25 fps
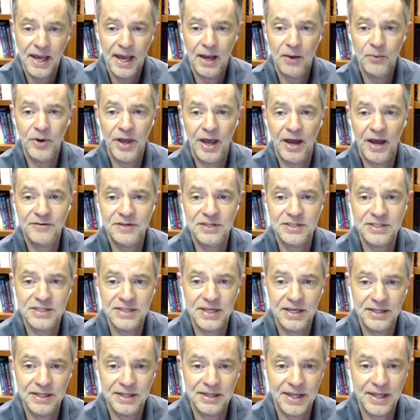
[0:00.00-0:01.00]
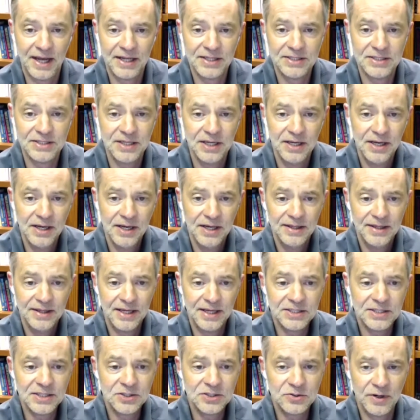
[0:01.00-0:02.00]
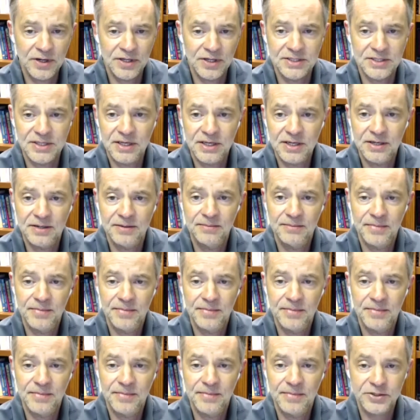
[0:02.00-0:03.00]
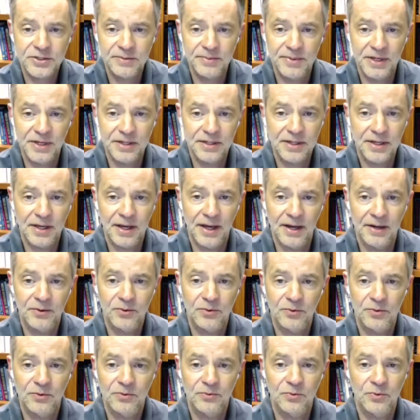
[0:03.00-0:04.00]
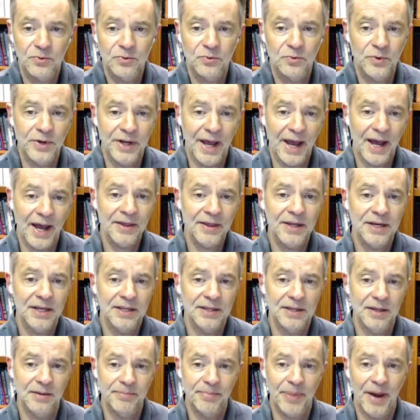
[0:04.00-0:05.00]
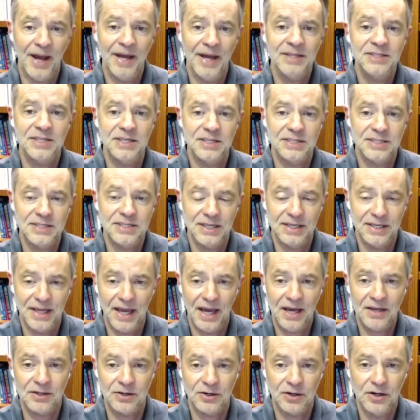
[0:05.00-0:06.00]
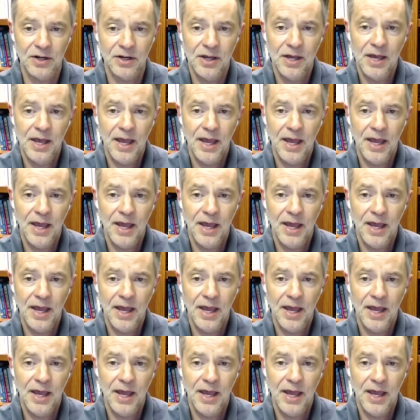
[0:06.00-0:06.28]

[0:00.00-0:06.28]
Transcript: And we have to say that that's the transcendent and ultimate reality that binds us together.